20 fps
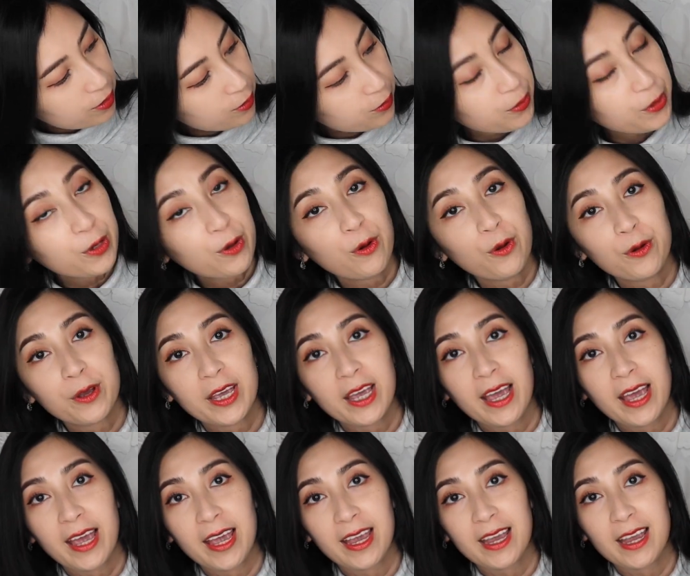Suicoke,
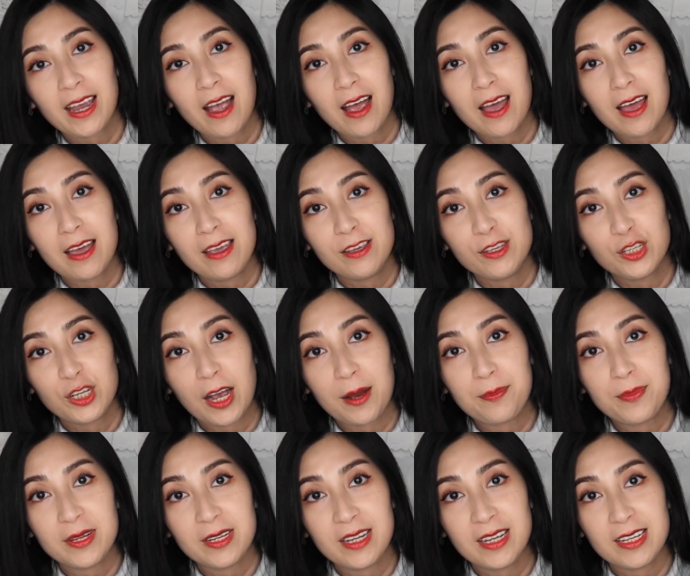a
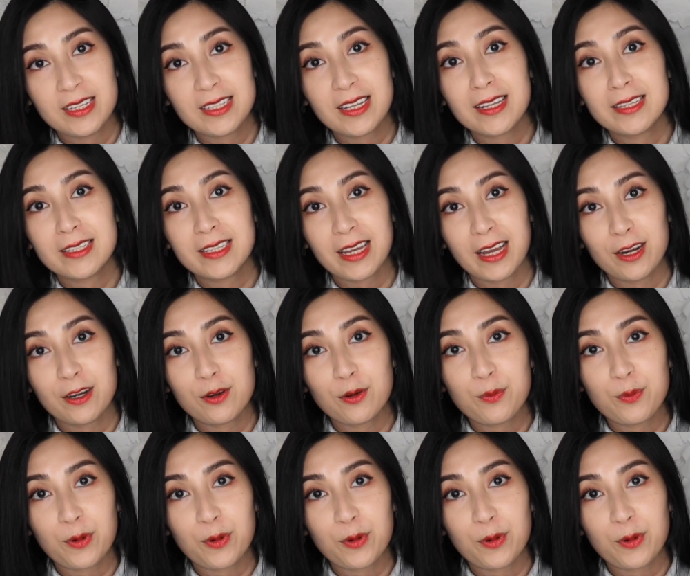Japanese sandal